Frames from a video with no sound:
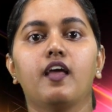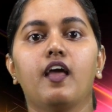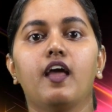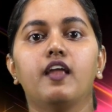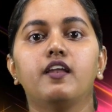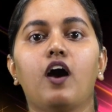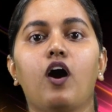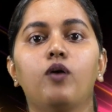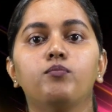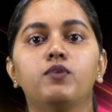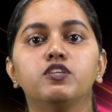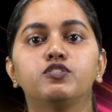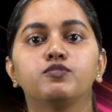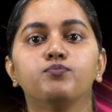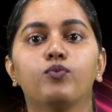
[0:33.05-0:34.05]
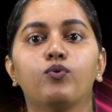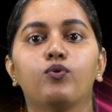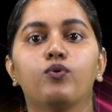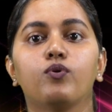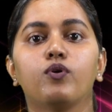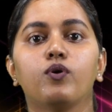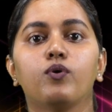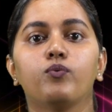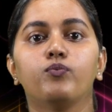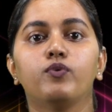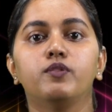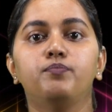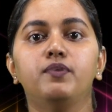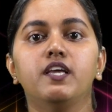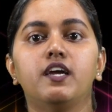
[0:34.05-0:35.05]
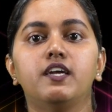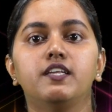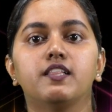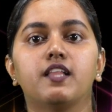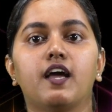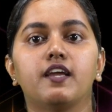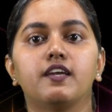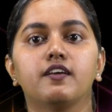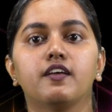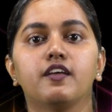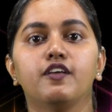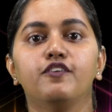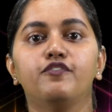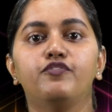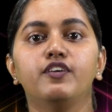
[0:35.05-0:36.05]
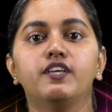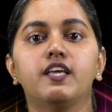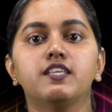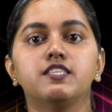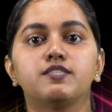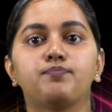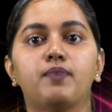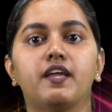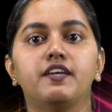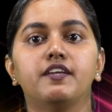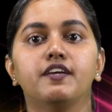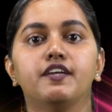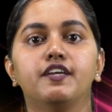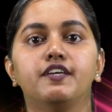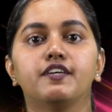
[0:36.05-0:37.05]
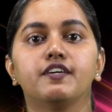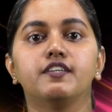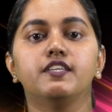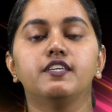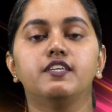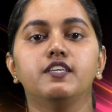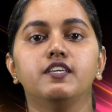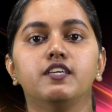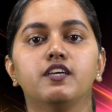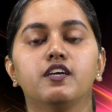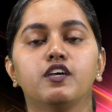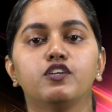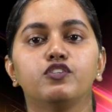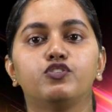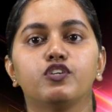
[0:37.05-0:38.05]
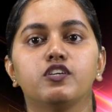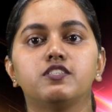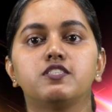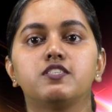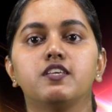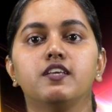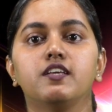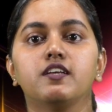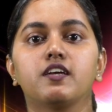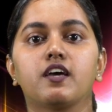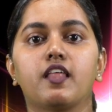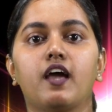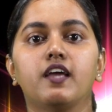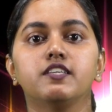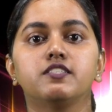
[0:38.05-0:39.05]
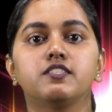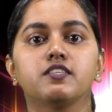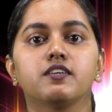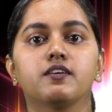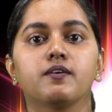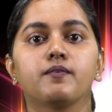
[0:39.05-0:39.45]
And how much more will be our delight if we can spend eternity just seeing Christ?